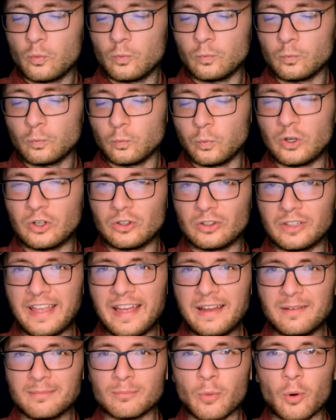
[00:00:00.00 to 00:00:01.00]
will
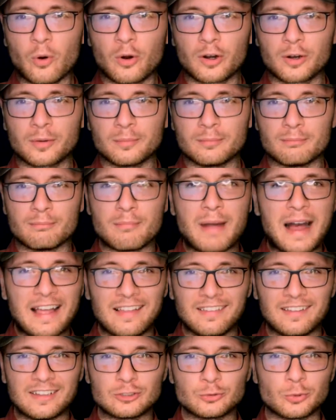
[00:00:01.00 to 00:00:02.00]
get more
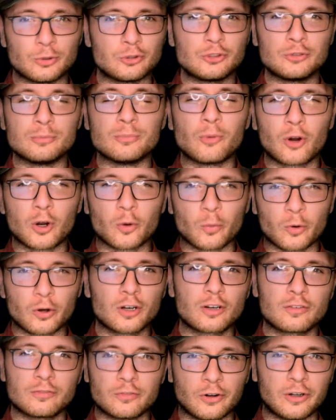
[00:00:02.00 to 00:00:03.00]
mileage, will do more
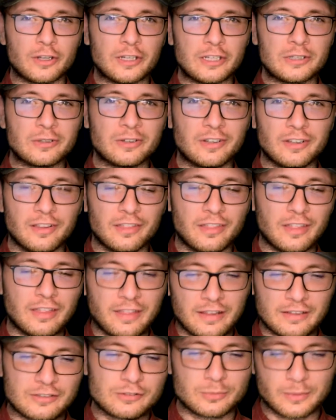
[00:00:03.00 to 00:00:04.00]
work for you than
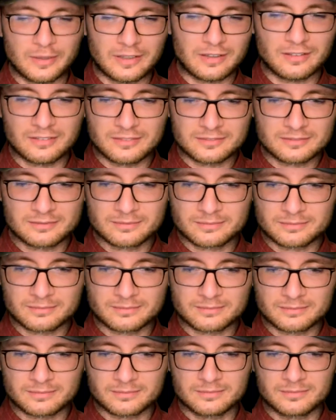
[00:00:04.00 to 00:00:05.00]
this will,
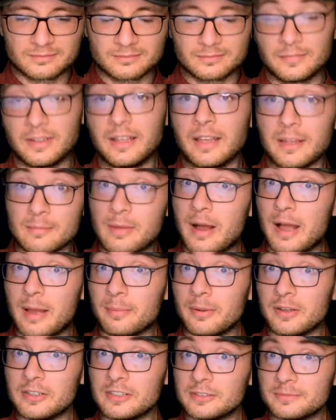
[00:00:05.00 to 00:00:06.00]
in my
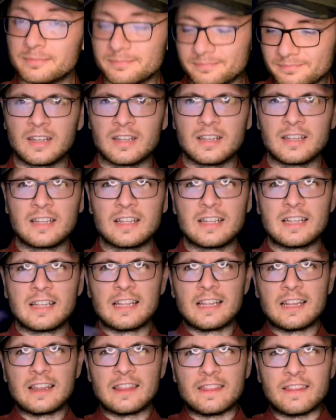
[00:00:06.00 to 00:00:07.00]
opinion.
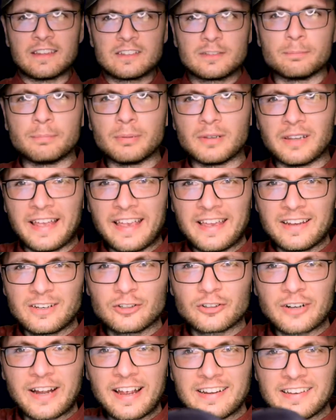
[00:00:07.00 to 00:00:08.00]
This blade
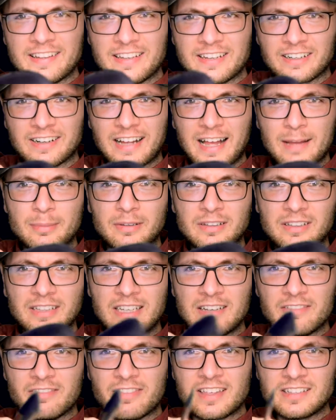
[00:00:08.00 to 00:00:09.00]
grind here, I
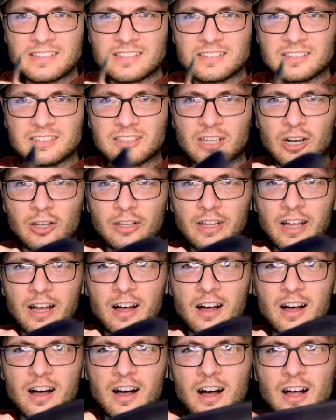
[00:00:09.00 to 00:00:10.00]
believe this is called a
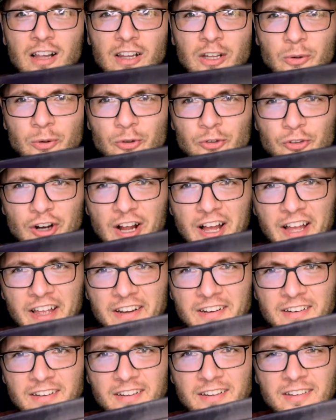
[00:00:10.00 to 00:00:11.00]
hollow grind.